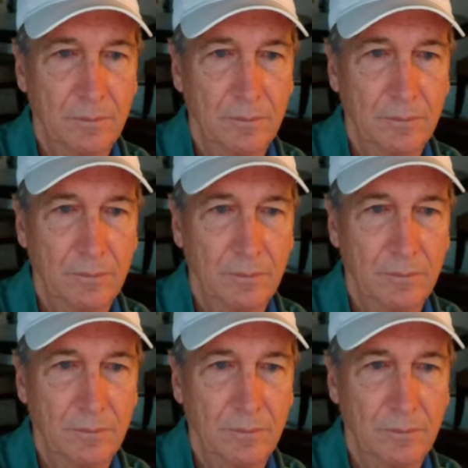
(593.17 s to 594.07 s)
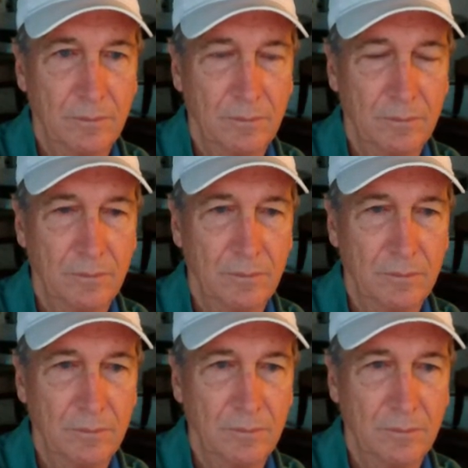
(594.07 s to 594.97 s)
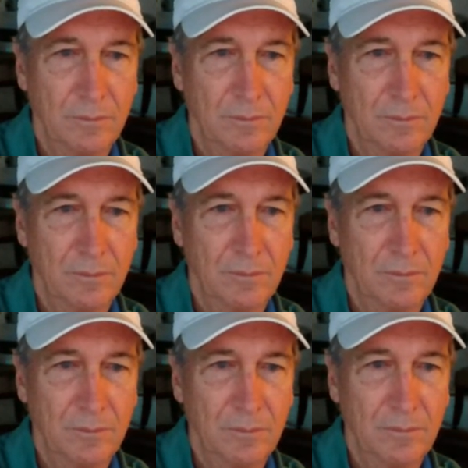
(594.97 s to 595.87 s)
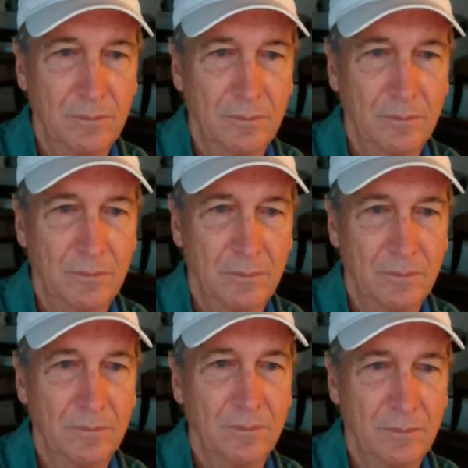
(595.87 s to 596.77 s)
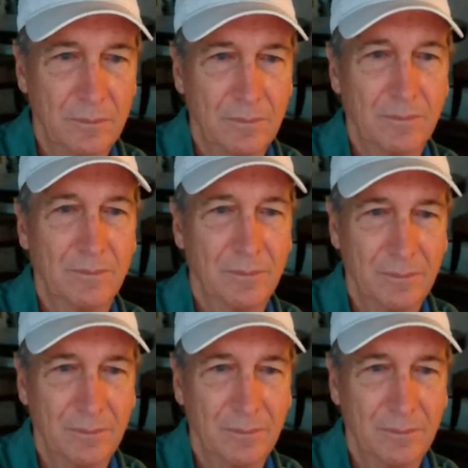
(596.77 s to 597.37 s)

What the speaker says: No words are spoken by the person on screen.